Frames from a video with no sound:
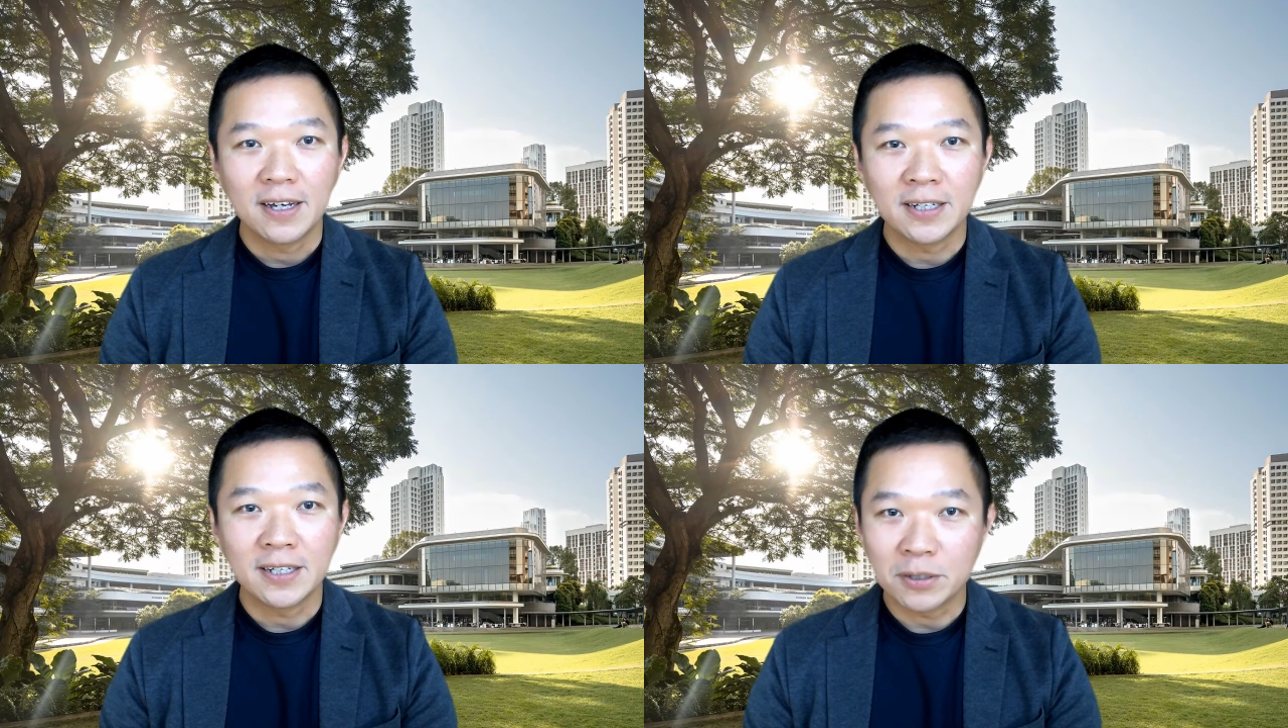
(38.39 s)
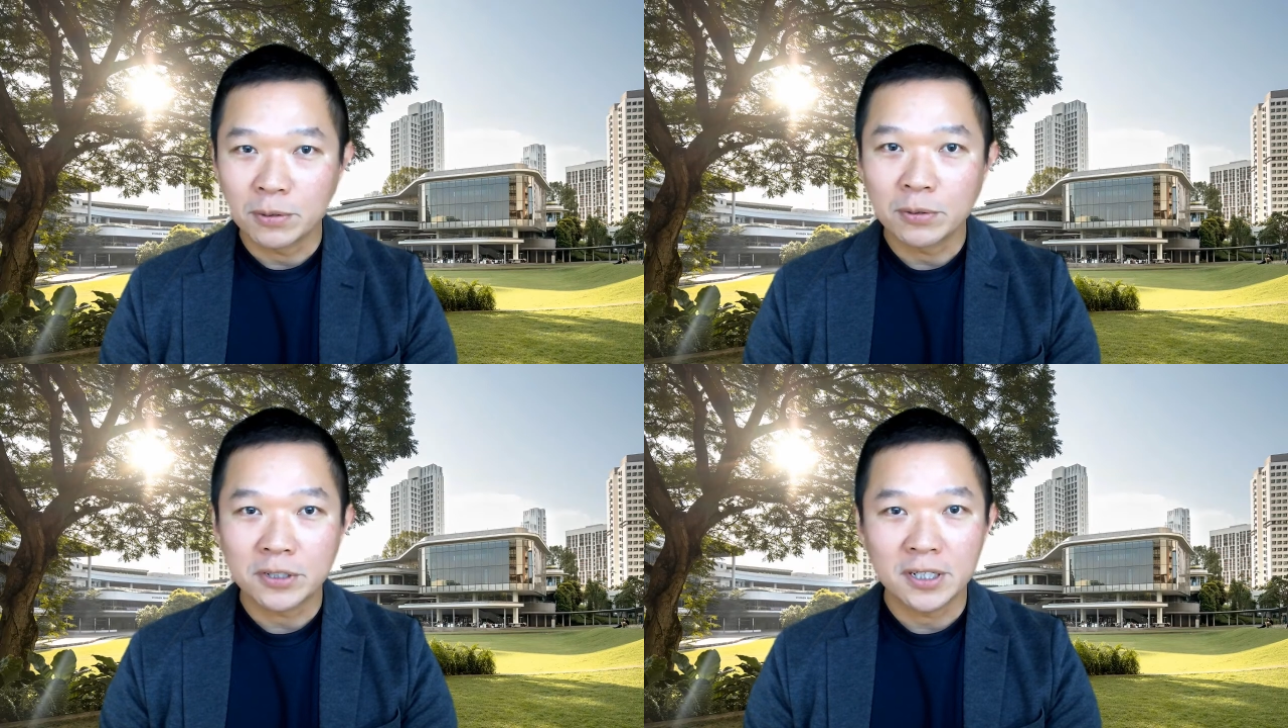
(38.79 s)
and
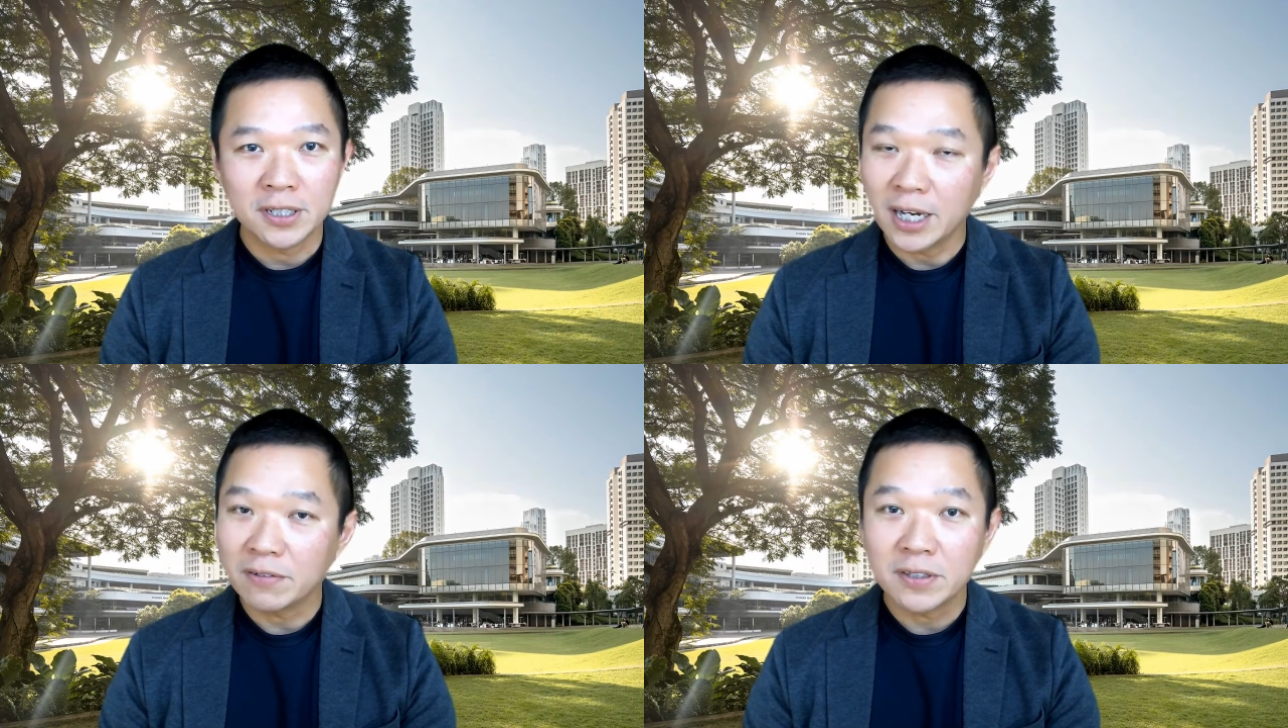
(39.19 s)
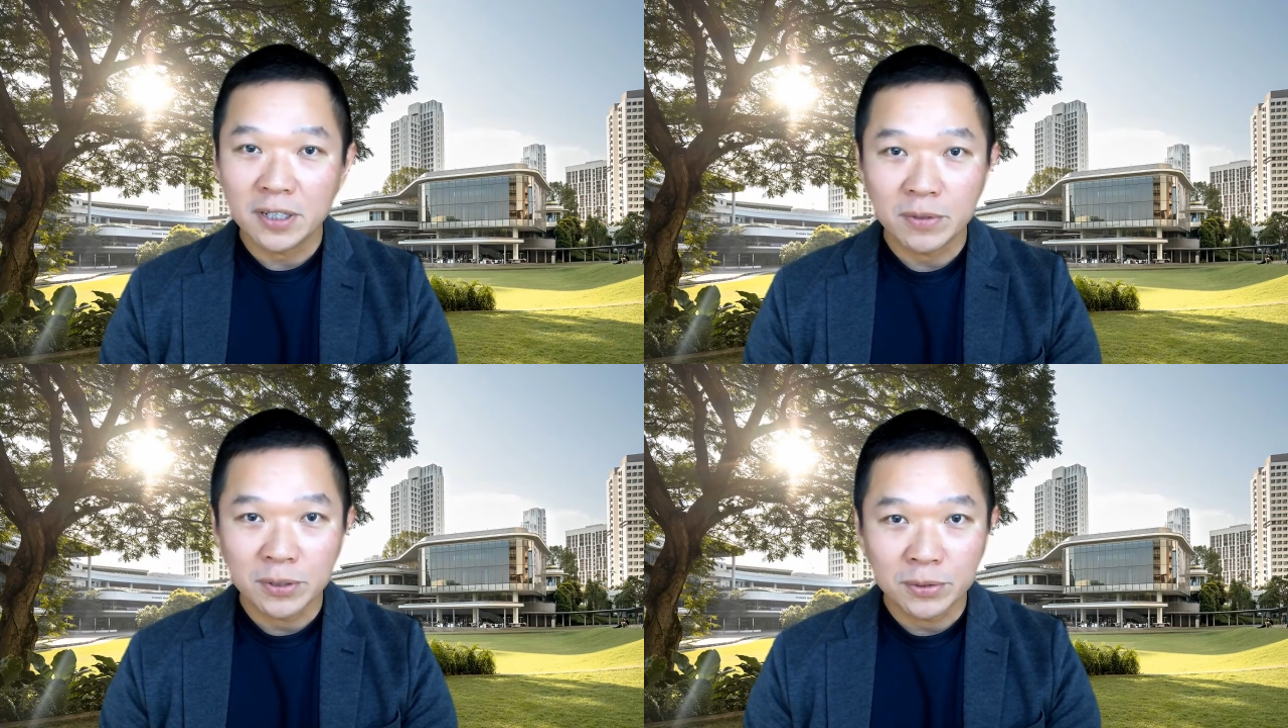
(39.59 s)
inclusion in
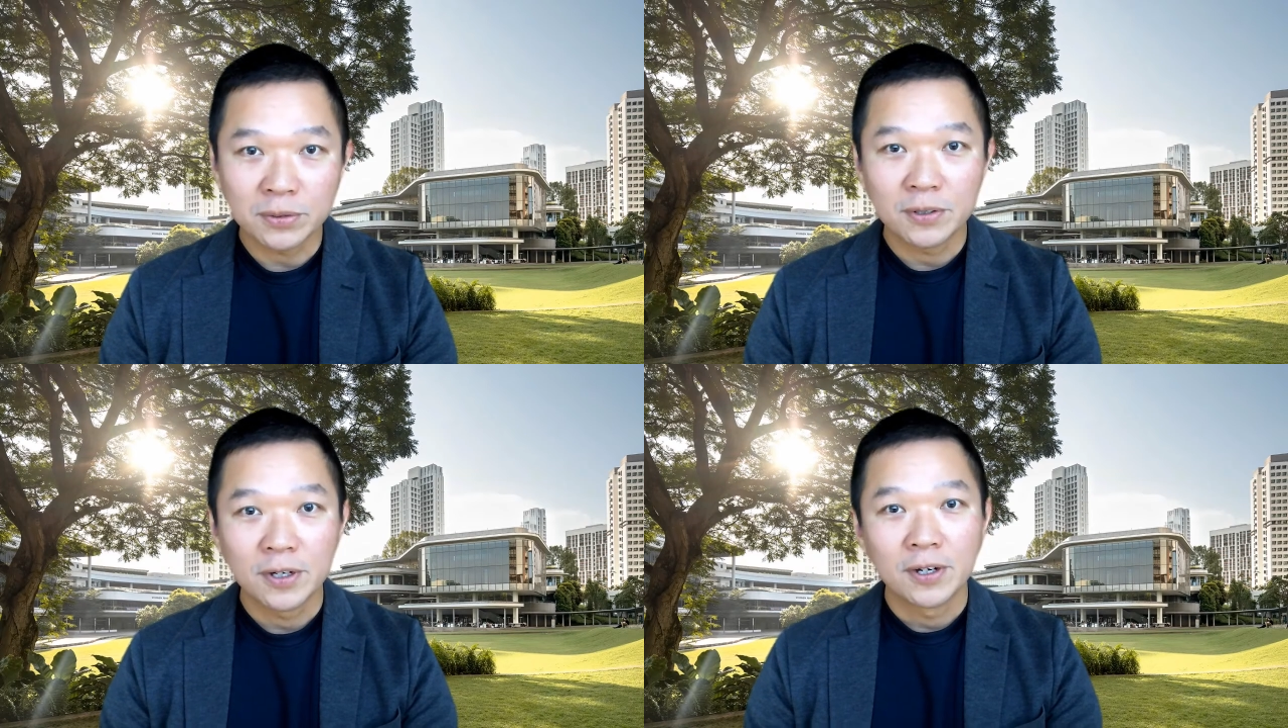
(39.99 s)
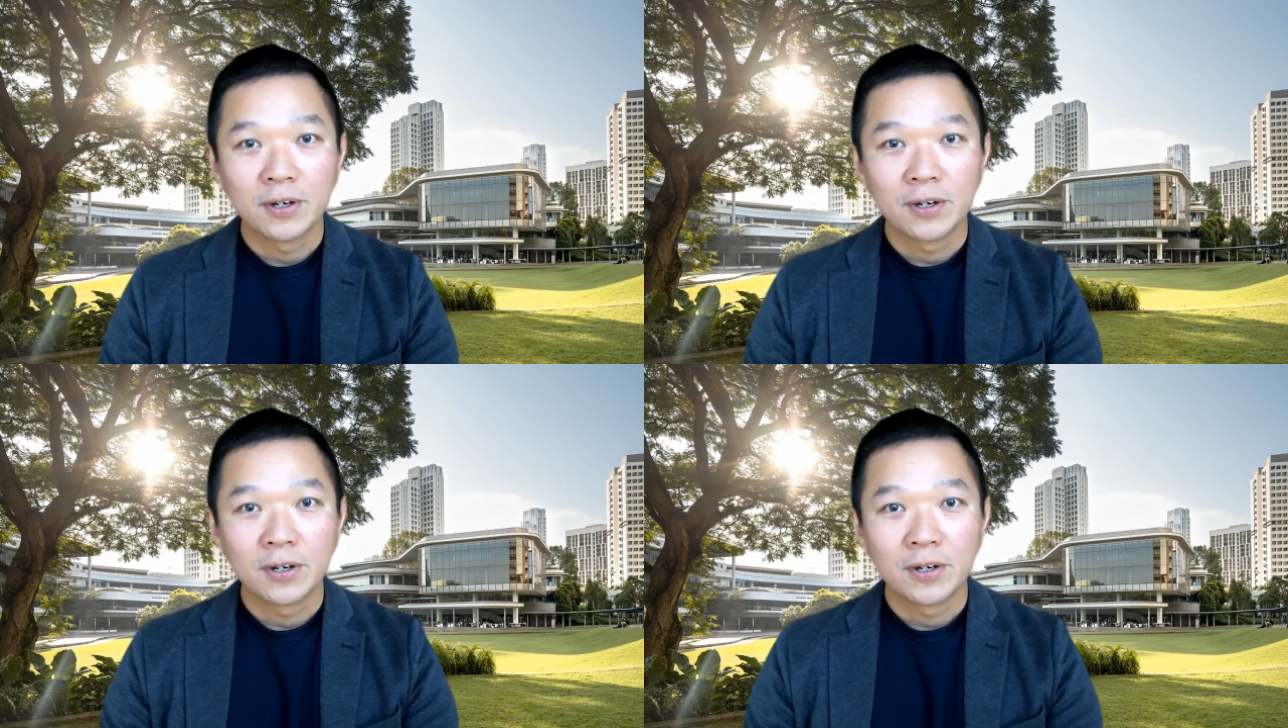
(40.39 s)
everything we do,